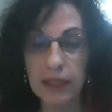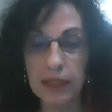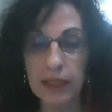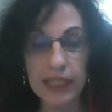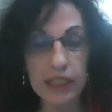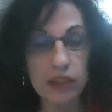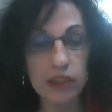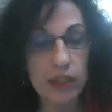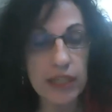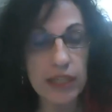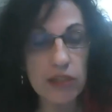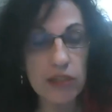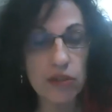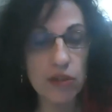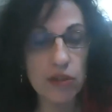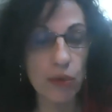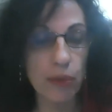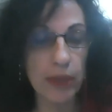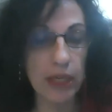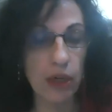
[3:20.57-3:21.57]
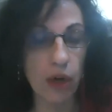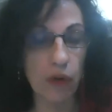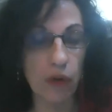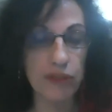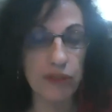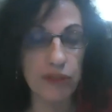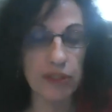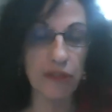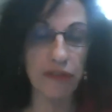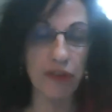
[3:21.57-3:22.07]
in the history of
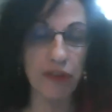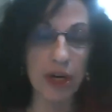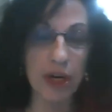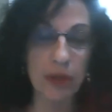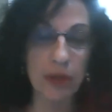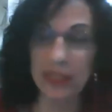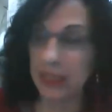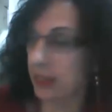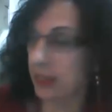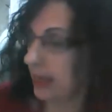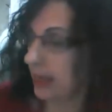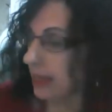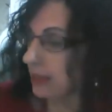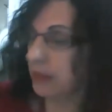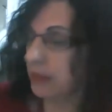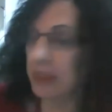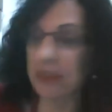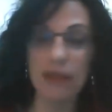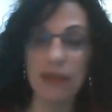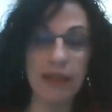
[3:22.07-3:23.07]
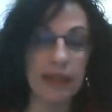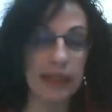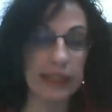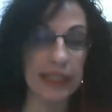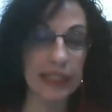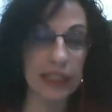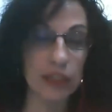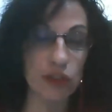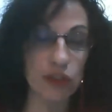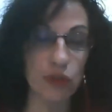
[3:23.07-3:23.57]
Sephardi and
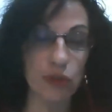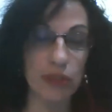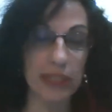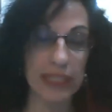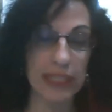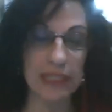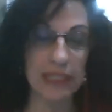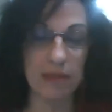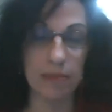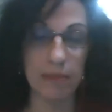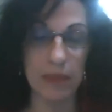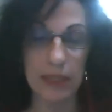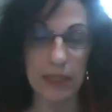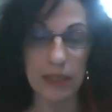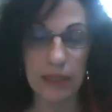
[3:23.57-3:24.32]
Mizrahi Judaism.